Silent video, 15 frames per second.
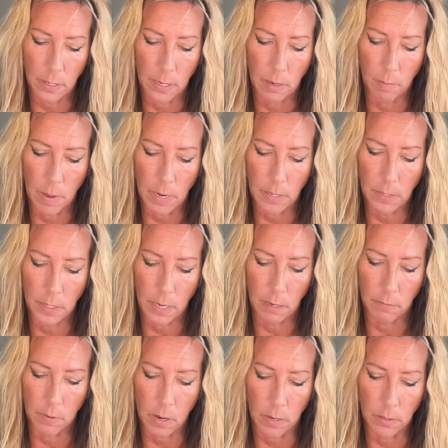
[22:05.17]
in a
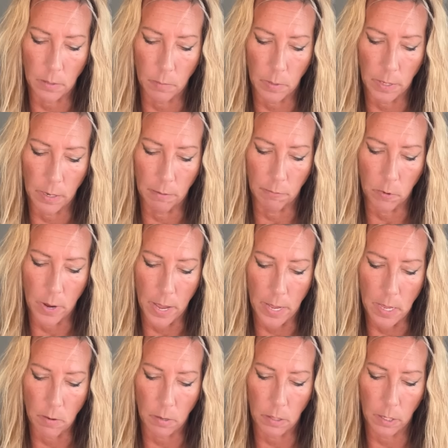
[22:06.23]
meditative, contemplative way,
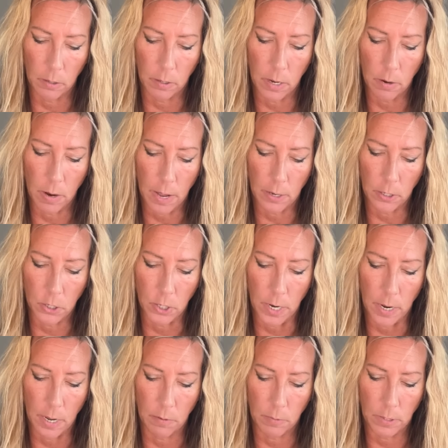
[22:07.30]
you clear your energy
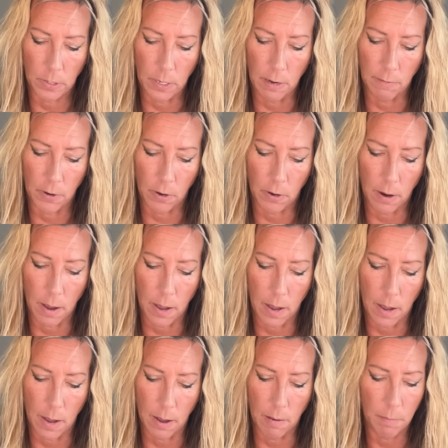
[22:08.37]
and receive your
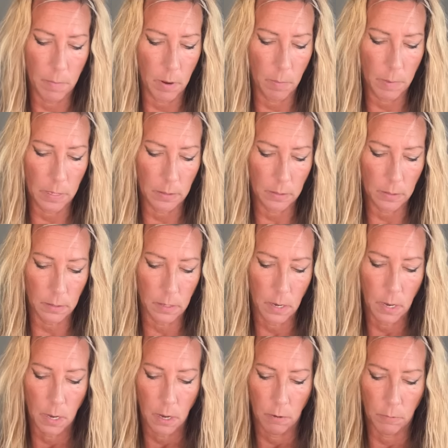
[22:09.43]
aha moments,
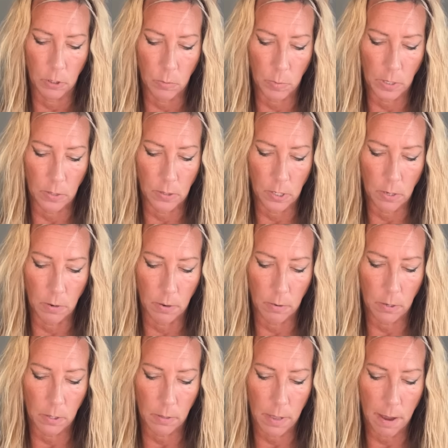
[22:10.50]
which brings you
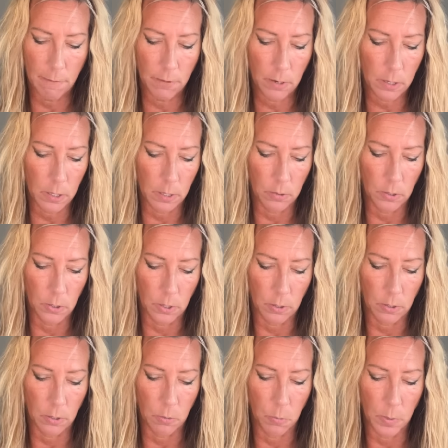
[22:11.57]
ever closer
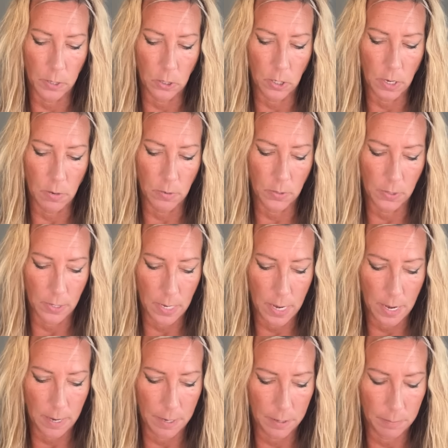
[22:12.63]
to what you
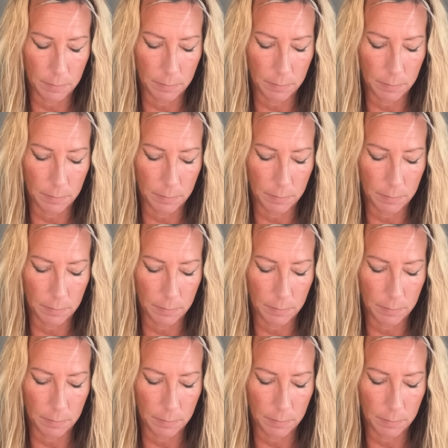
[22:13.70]
seek.